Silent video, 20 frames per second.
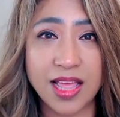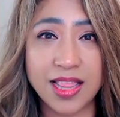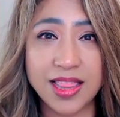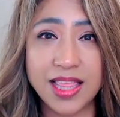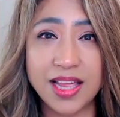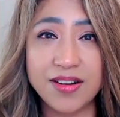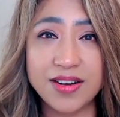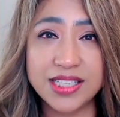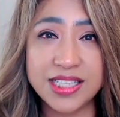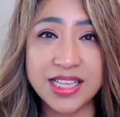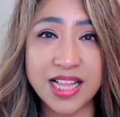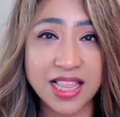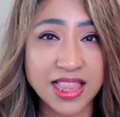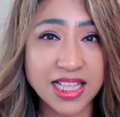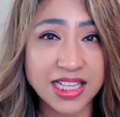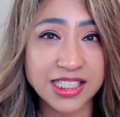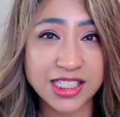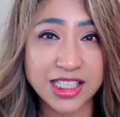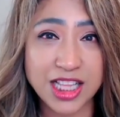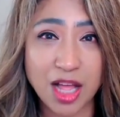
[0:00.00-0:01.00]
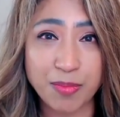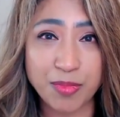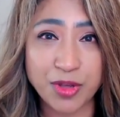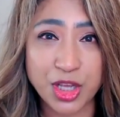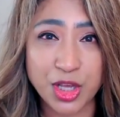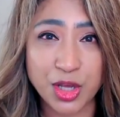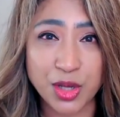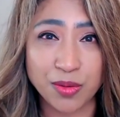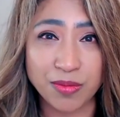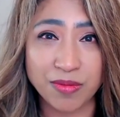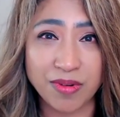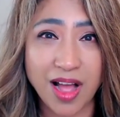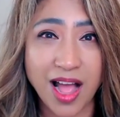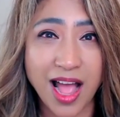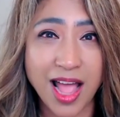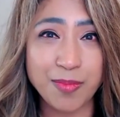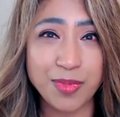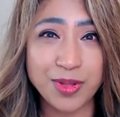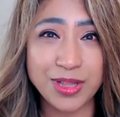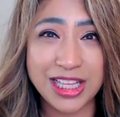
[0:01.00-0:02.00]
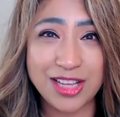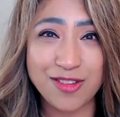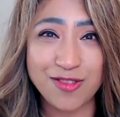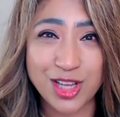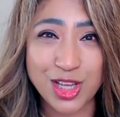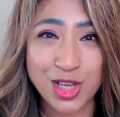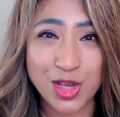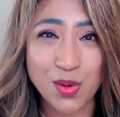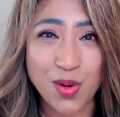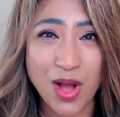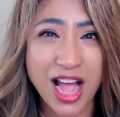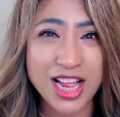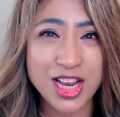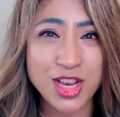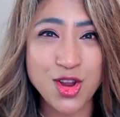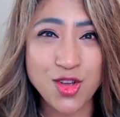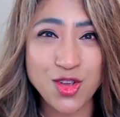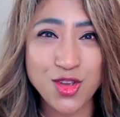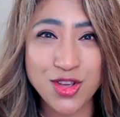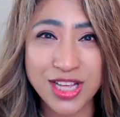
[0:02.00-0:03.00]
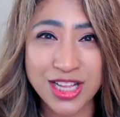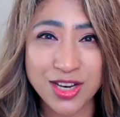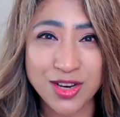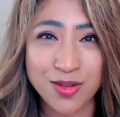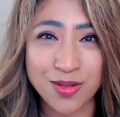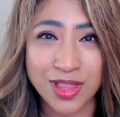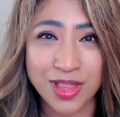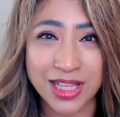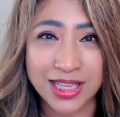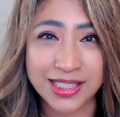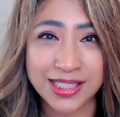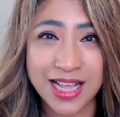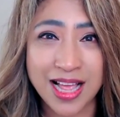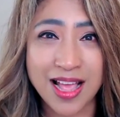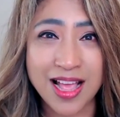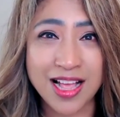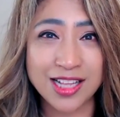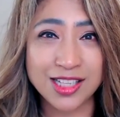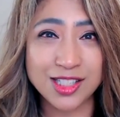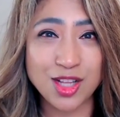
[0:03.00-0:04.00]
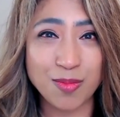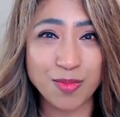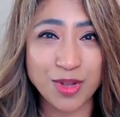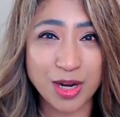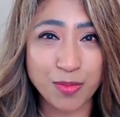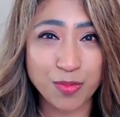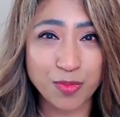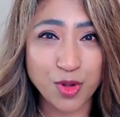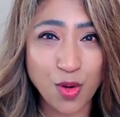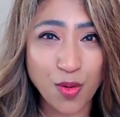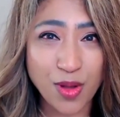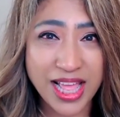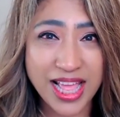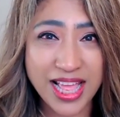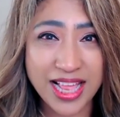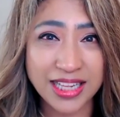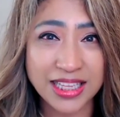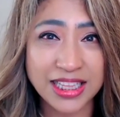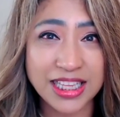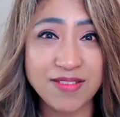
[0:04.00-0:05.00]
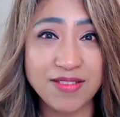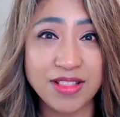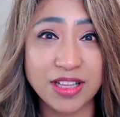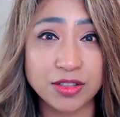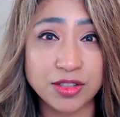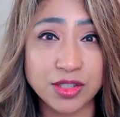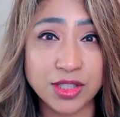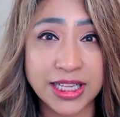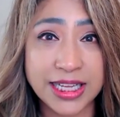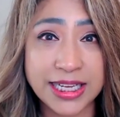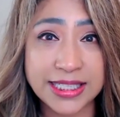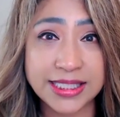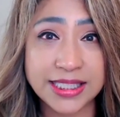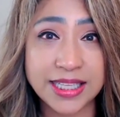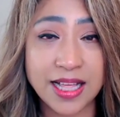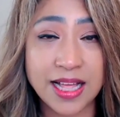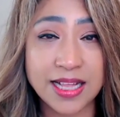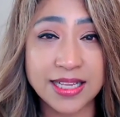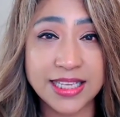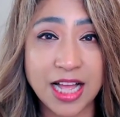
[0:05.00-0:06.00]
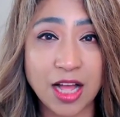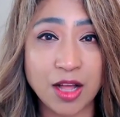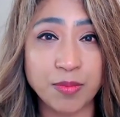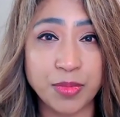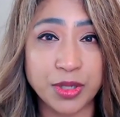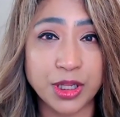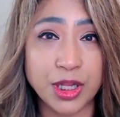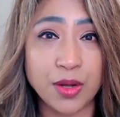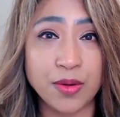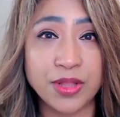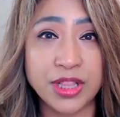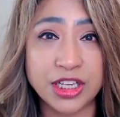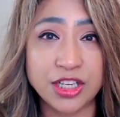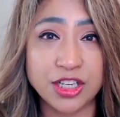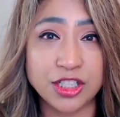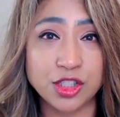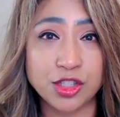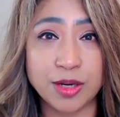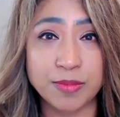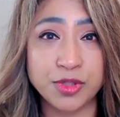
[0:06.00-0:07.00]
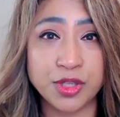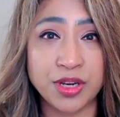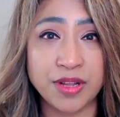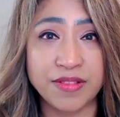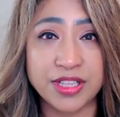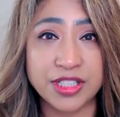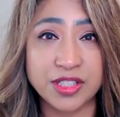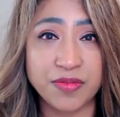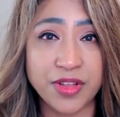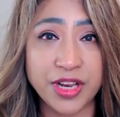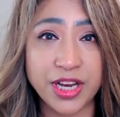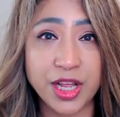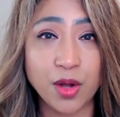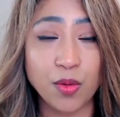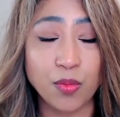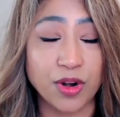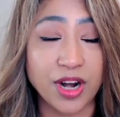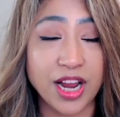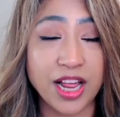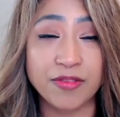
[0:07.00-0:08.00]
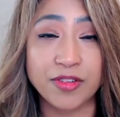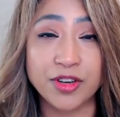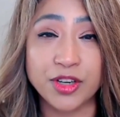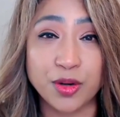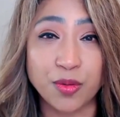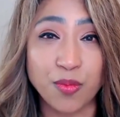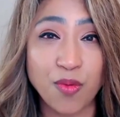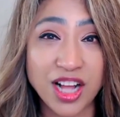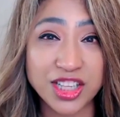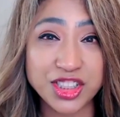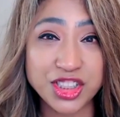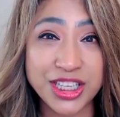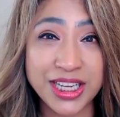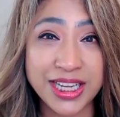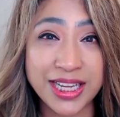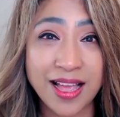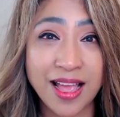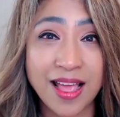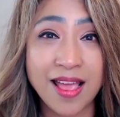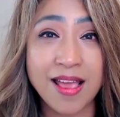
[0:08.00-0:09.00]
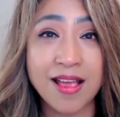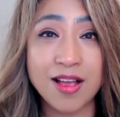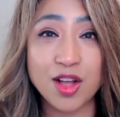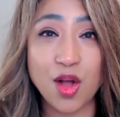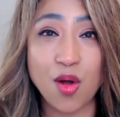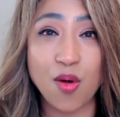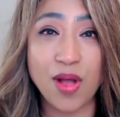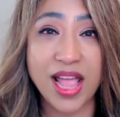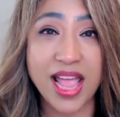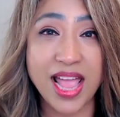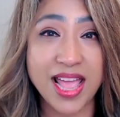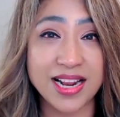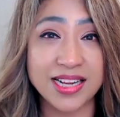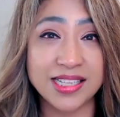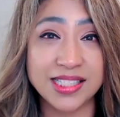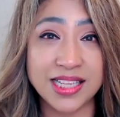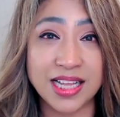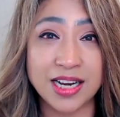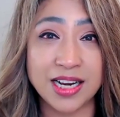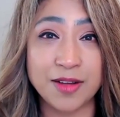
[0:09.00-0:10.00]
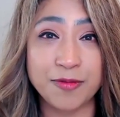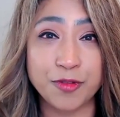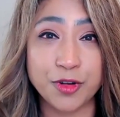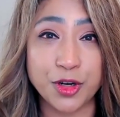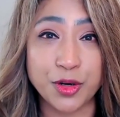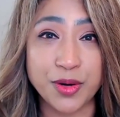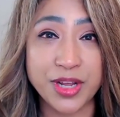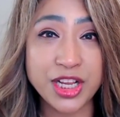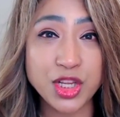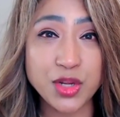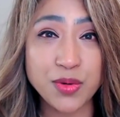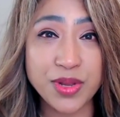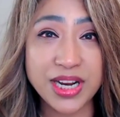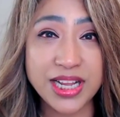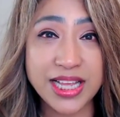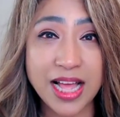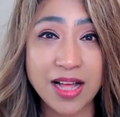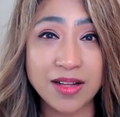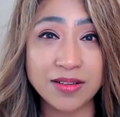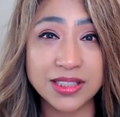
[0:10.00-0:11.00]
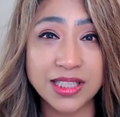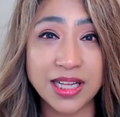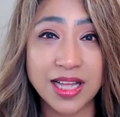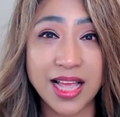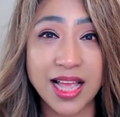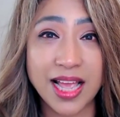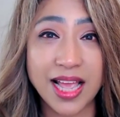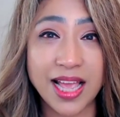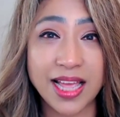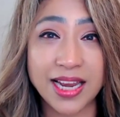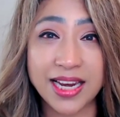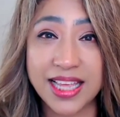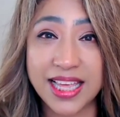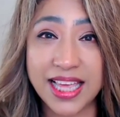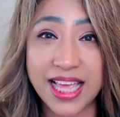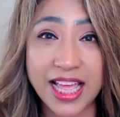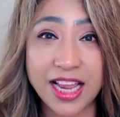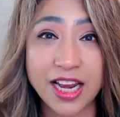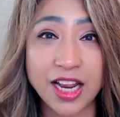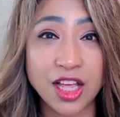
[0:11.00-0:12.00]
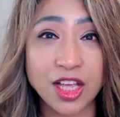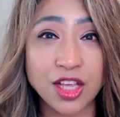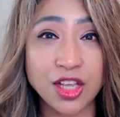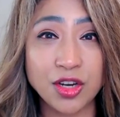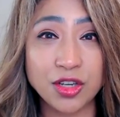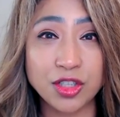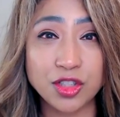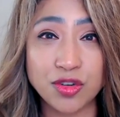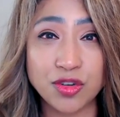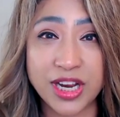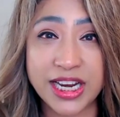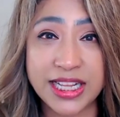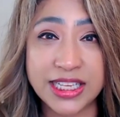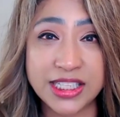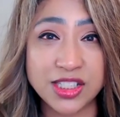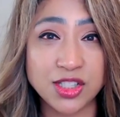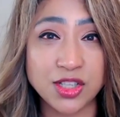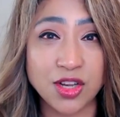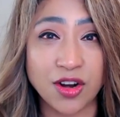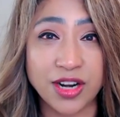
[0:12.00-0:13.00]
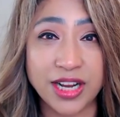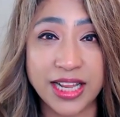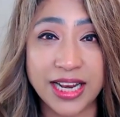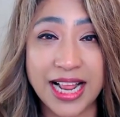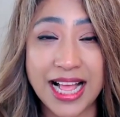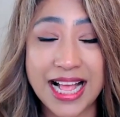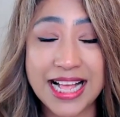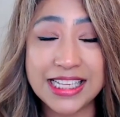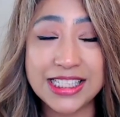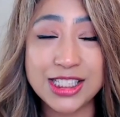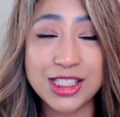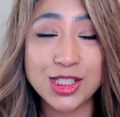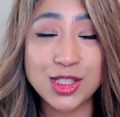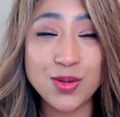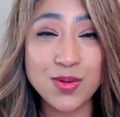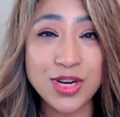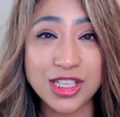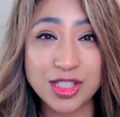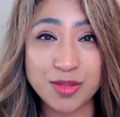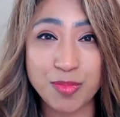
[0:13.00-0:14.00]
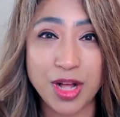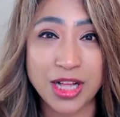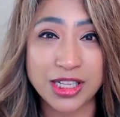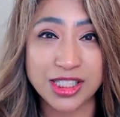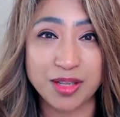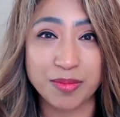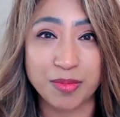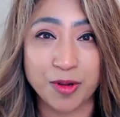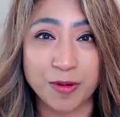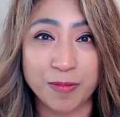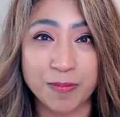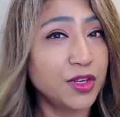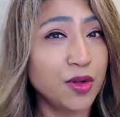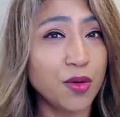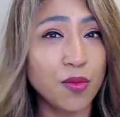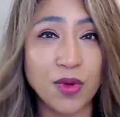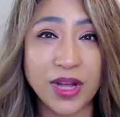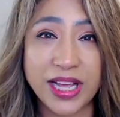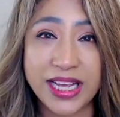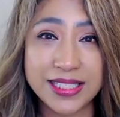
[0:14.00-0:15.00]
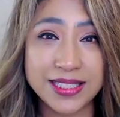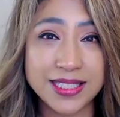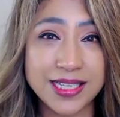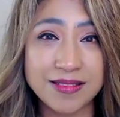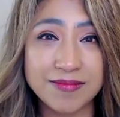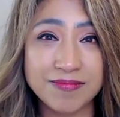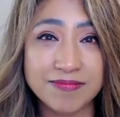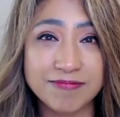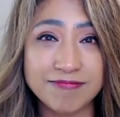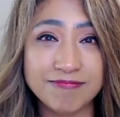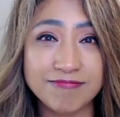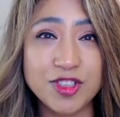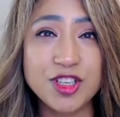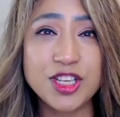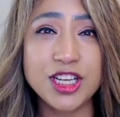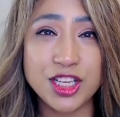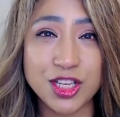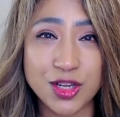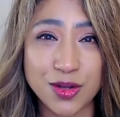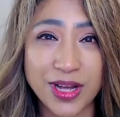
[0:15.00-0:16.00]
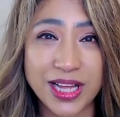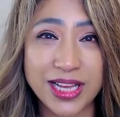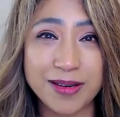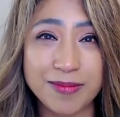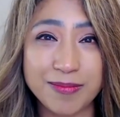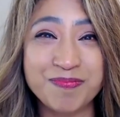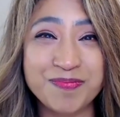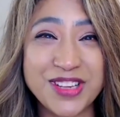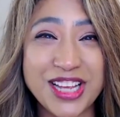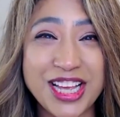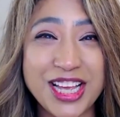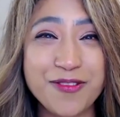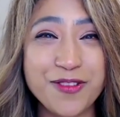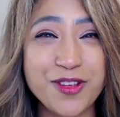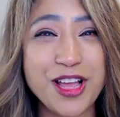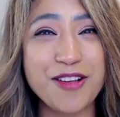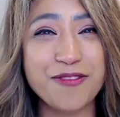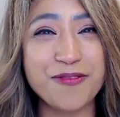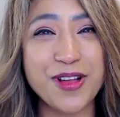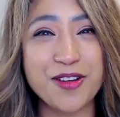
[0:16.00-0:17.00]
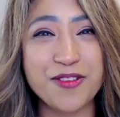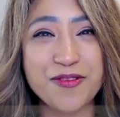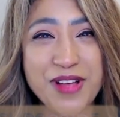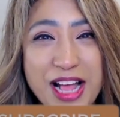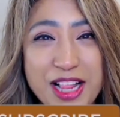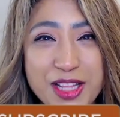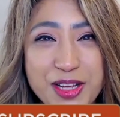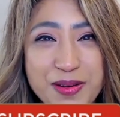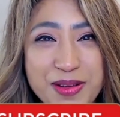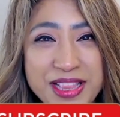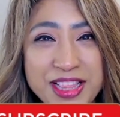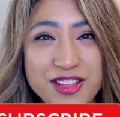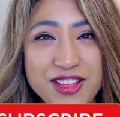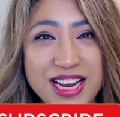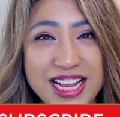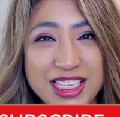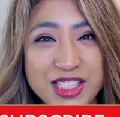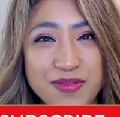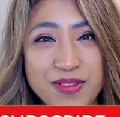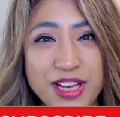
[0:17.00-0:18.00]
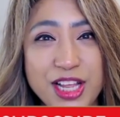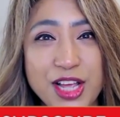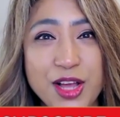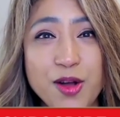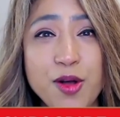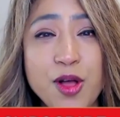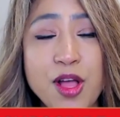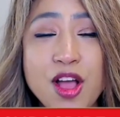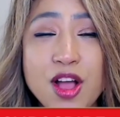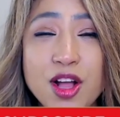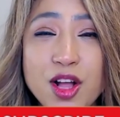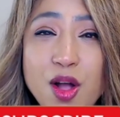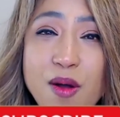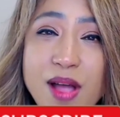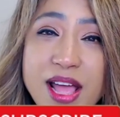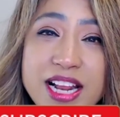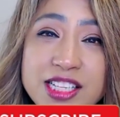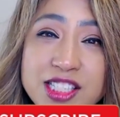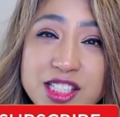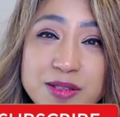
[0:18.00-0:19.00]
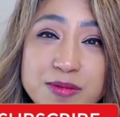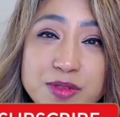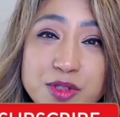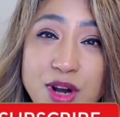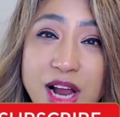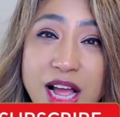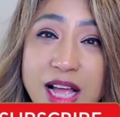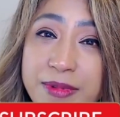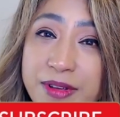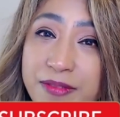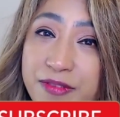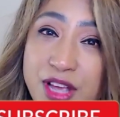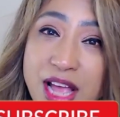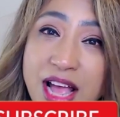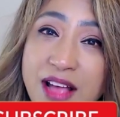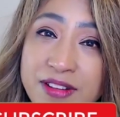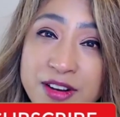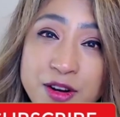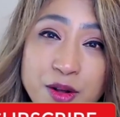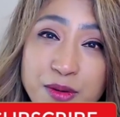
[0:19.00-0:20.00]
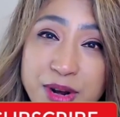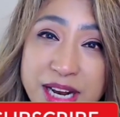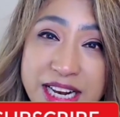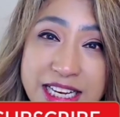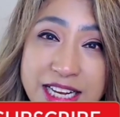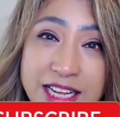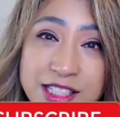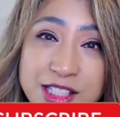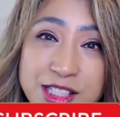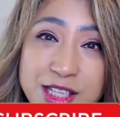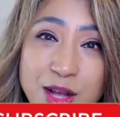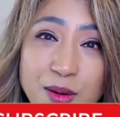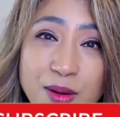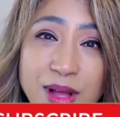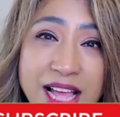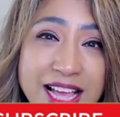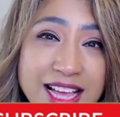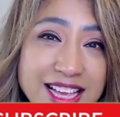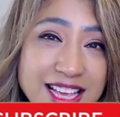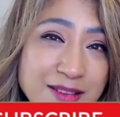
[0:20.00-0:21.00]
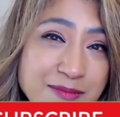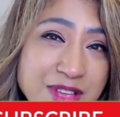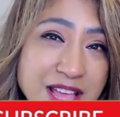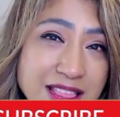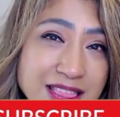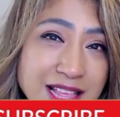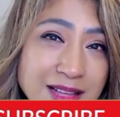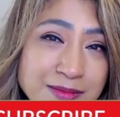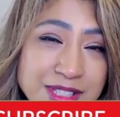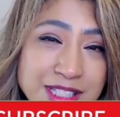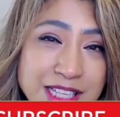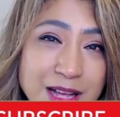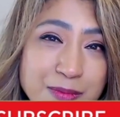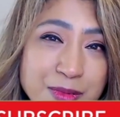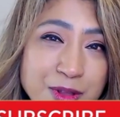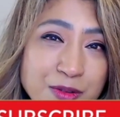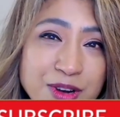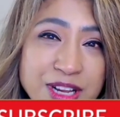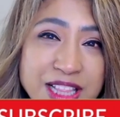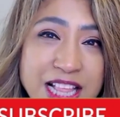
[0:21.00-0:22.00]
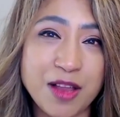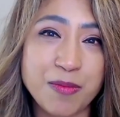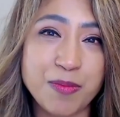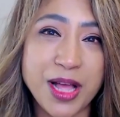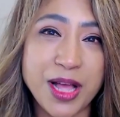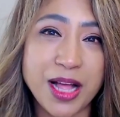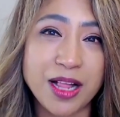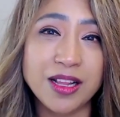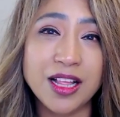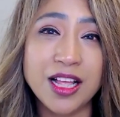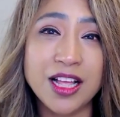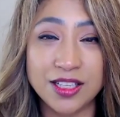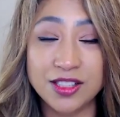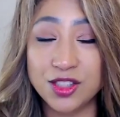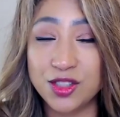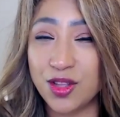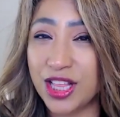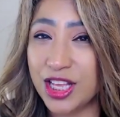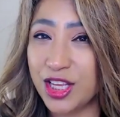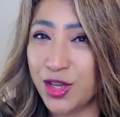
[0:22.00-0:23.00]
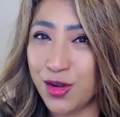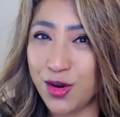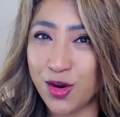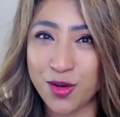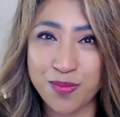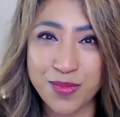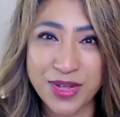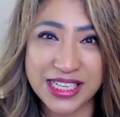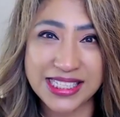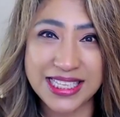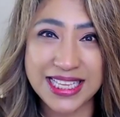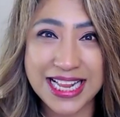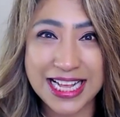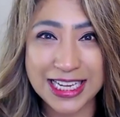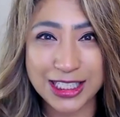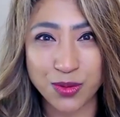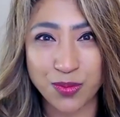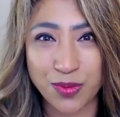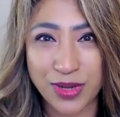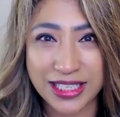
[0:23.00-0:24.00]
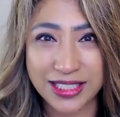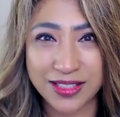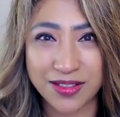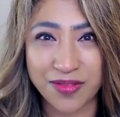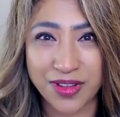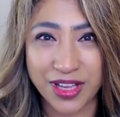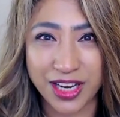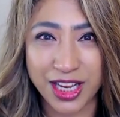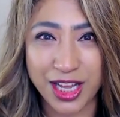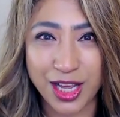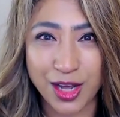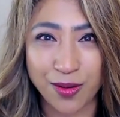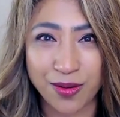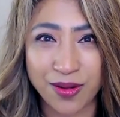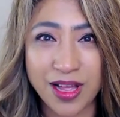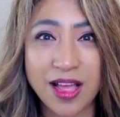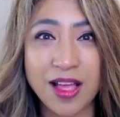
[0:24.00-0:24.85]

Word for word: There is nothing stopping you. I believe in you. I know you can do this. So I'm going to go ahead and leave those links down below in the description of this video, wherever you're watching. Go ahead and sign up for your Intuit account and get your training started as soon as possible. Don't wait. You can do it. If you have found value in today's video, go ahead and subscribe if you haven't already done so. Give me a thumbs up and ring that bell so that you don't miss next week's video.